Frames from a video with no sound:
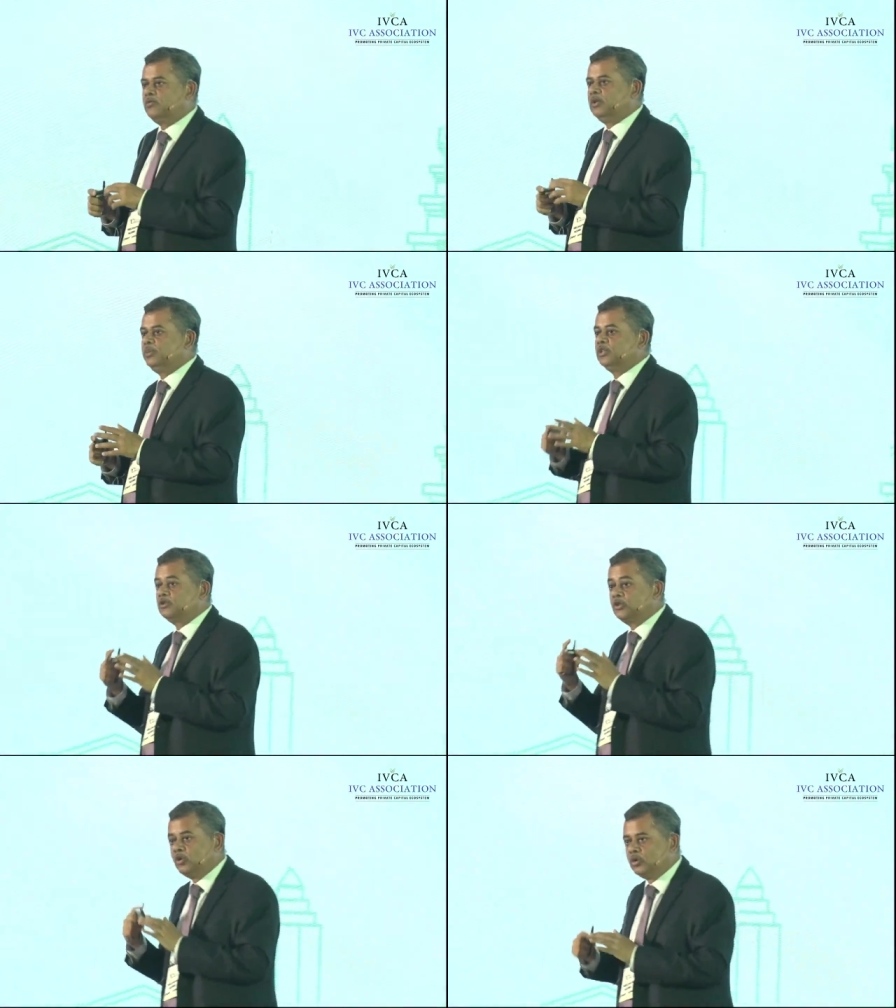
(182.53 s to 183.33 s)
GDP
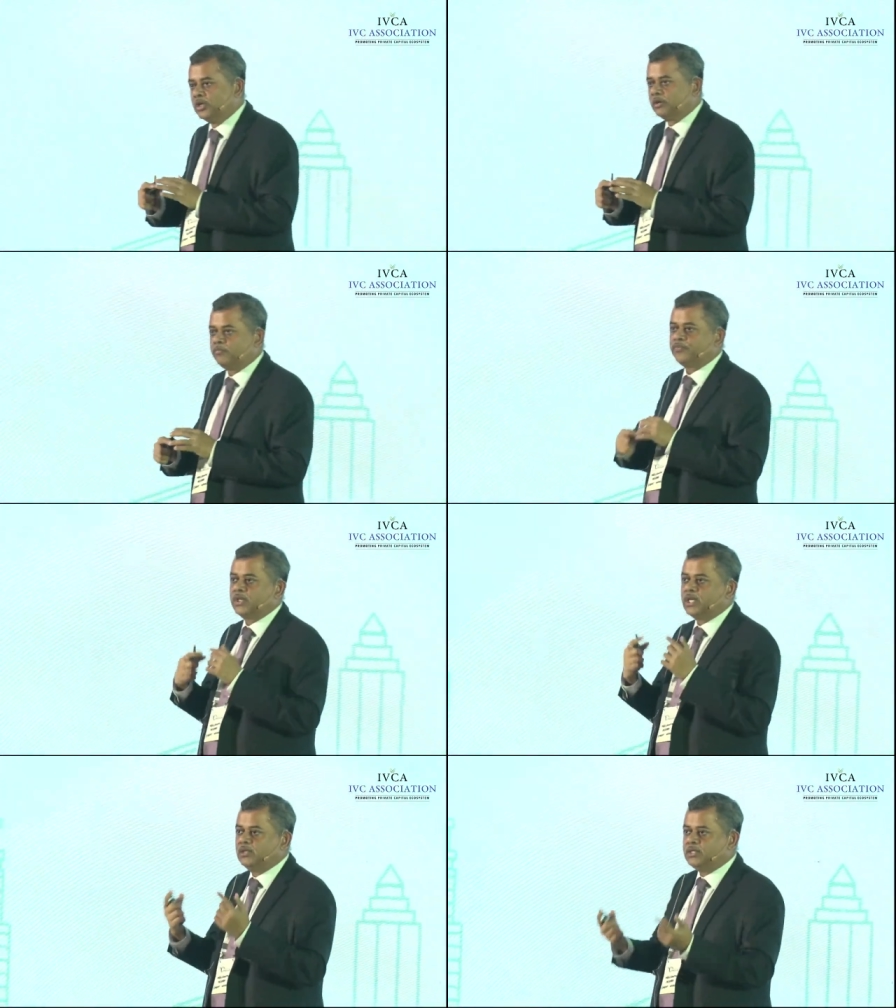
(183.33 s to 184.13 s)
growth
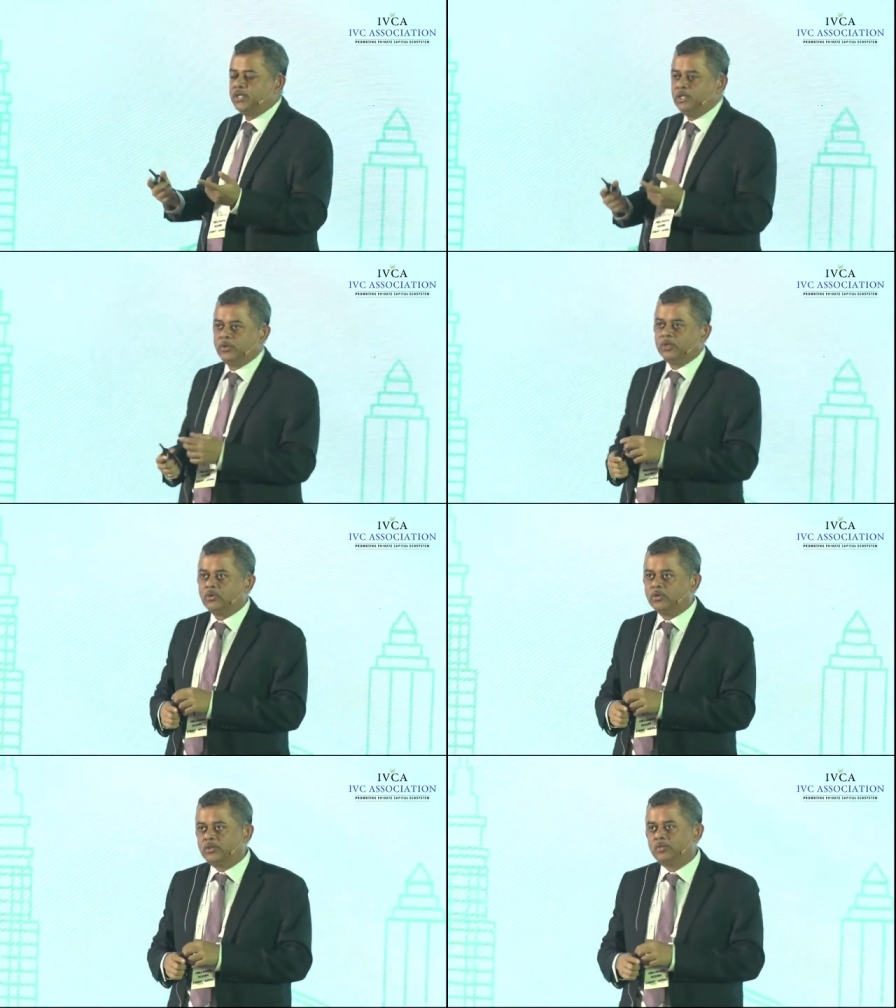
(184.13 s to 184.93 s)
after
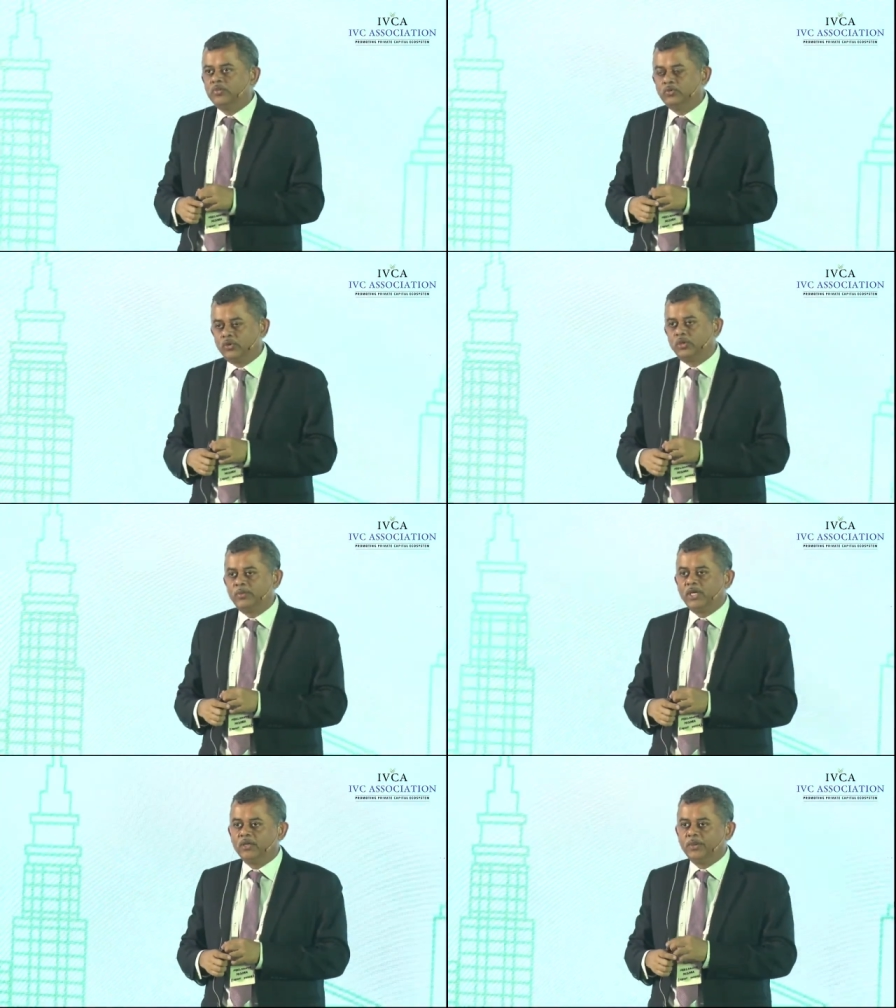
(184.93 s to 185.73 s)
the
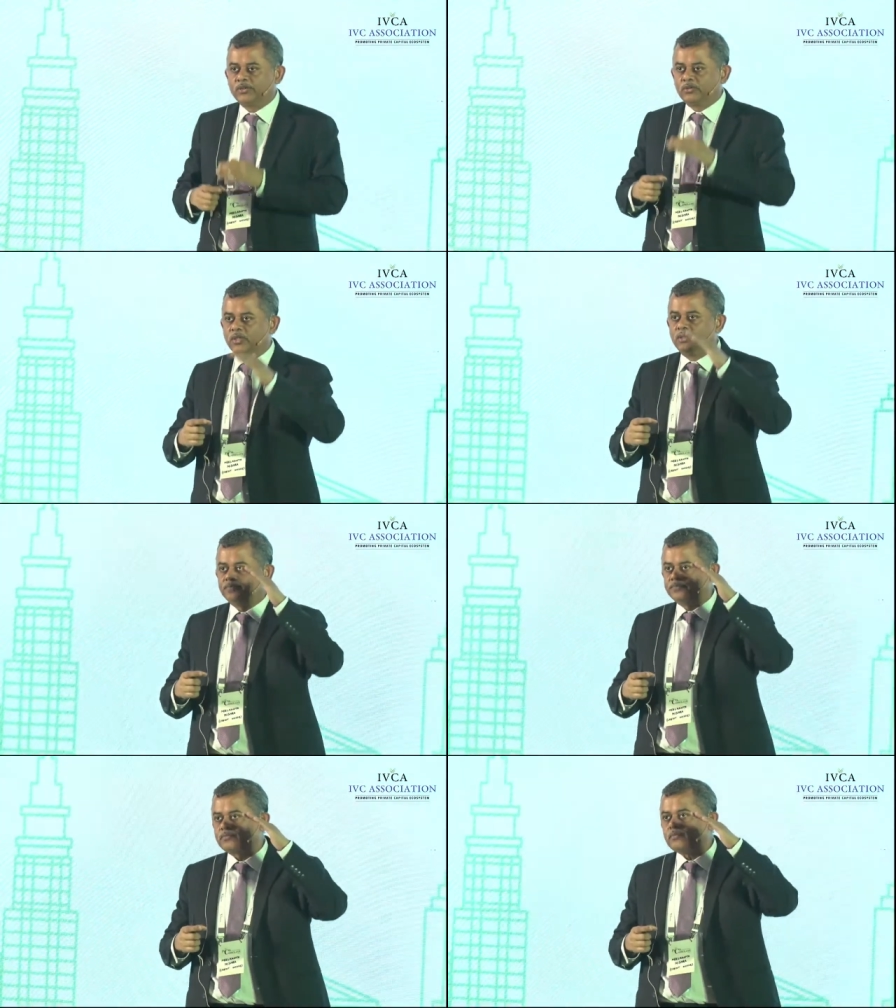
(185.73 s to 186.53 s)
pandemic will be
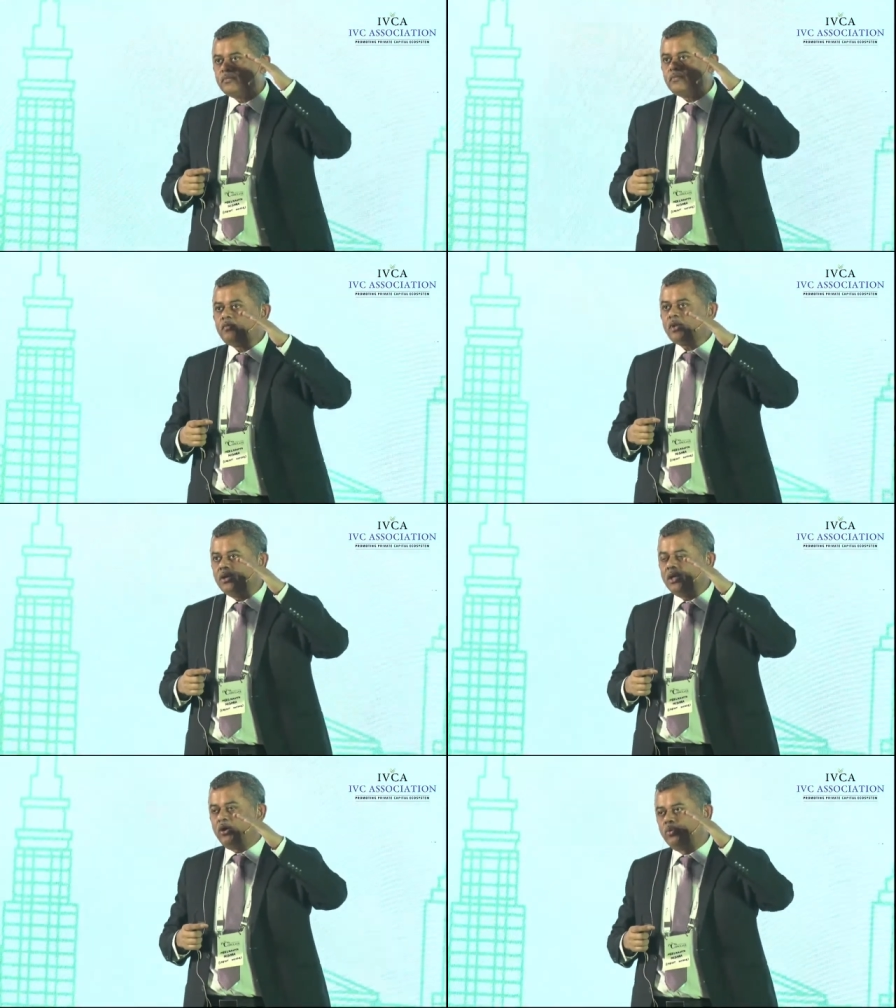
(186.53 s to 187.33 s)
slower
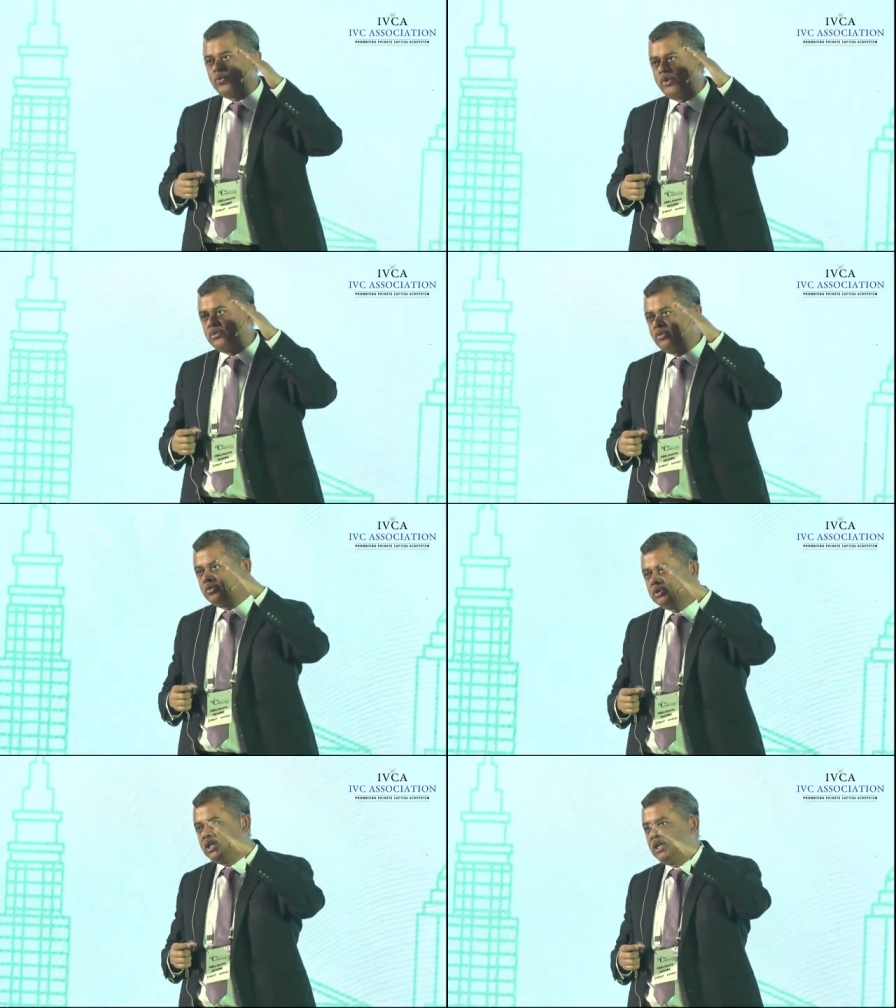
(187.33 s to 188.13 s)
than the GDP
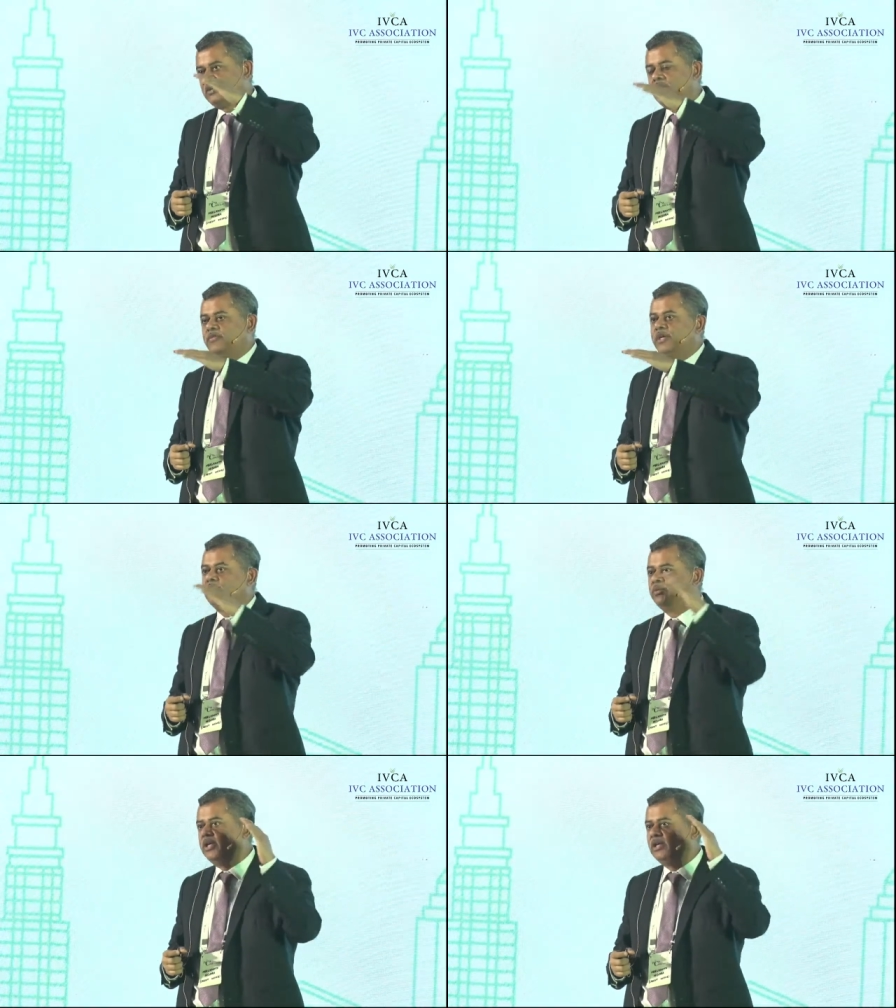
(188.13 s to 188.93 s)
growth before the
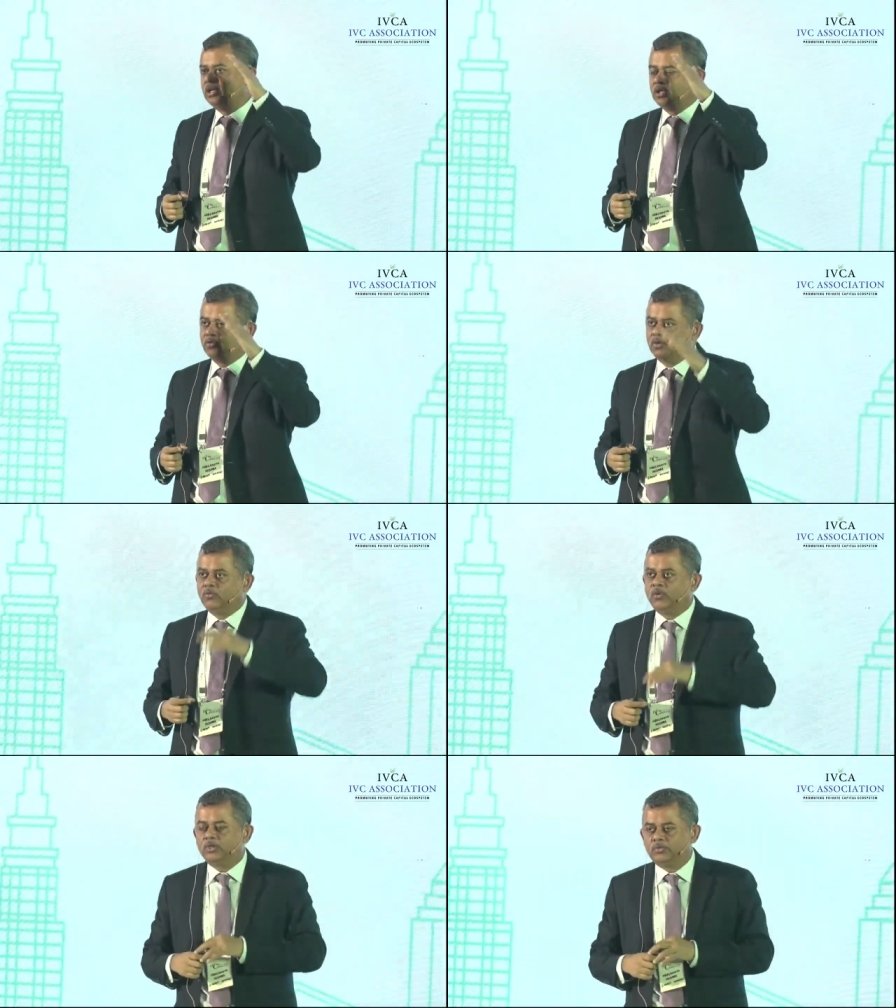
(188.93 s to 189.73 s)
pandemic. So the
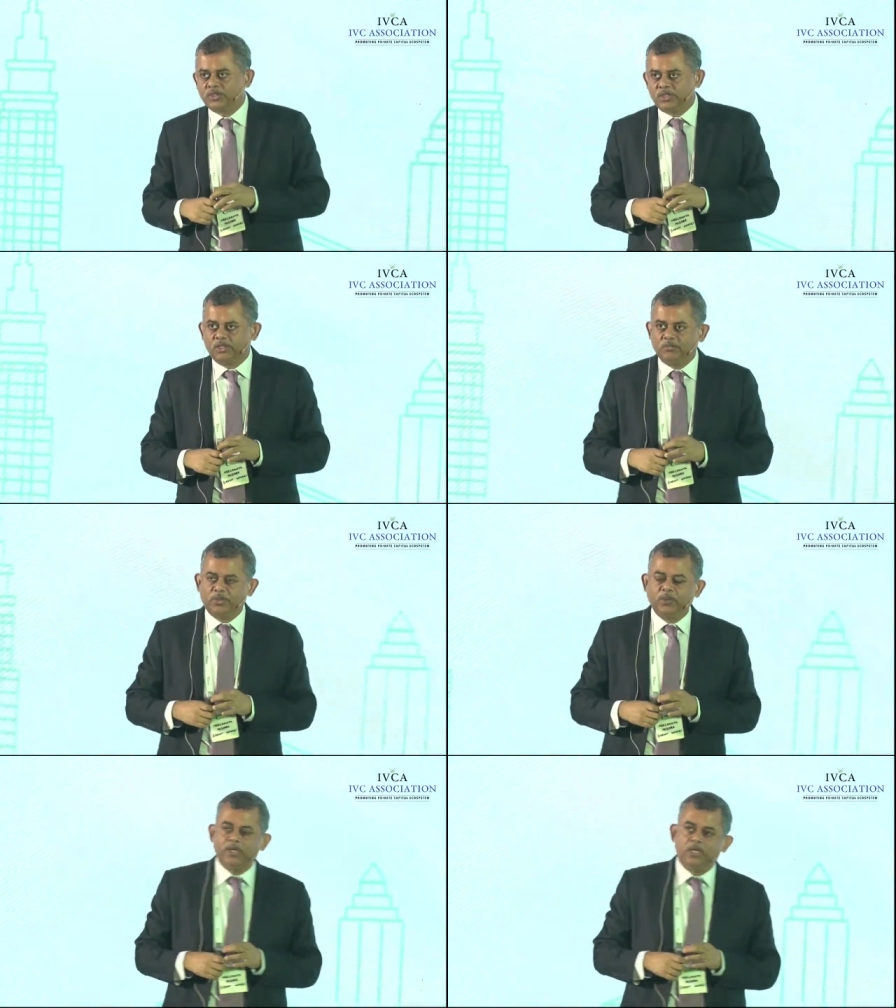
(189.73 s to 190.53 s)

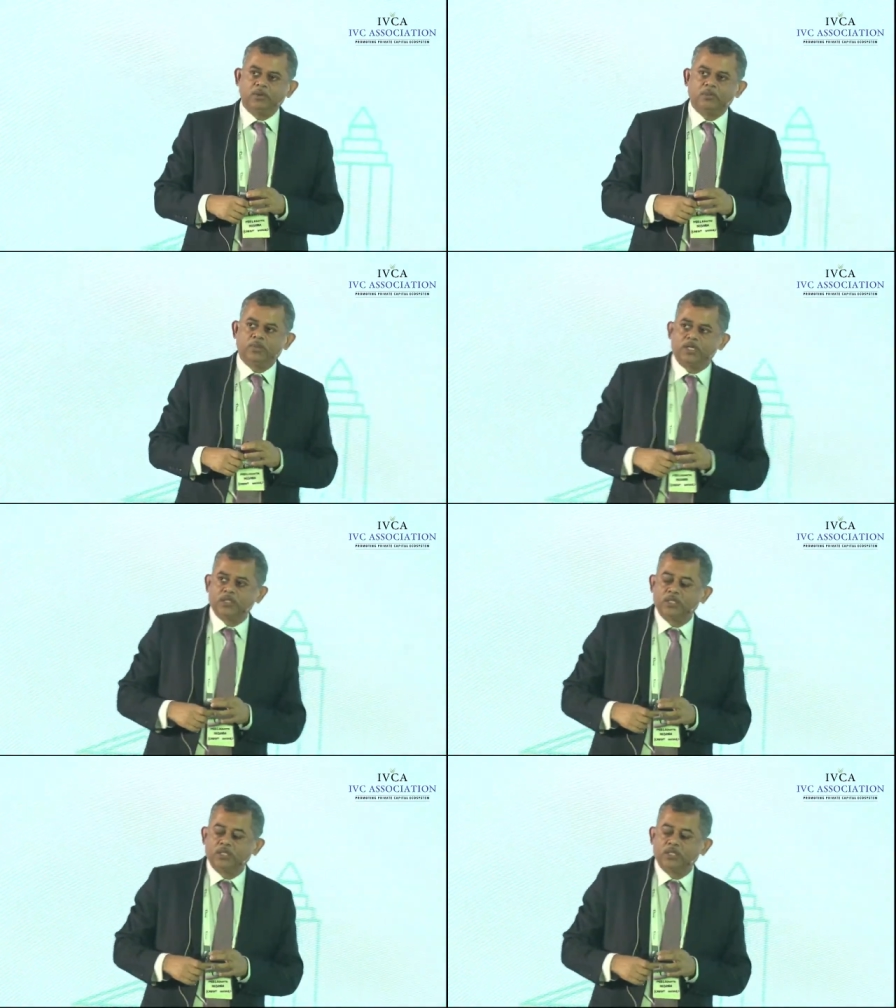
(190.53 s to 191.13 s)
output is going to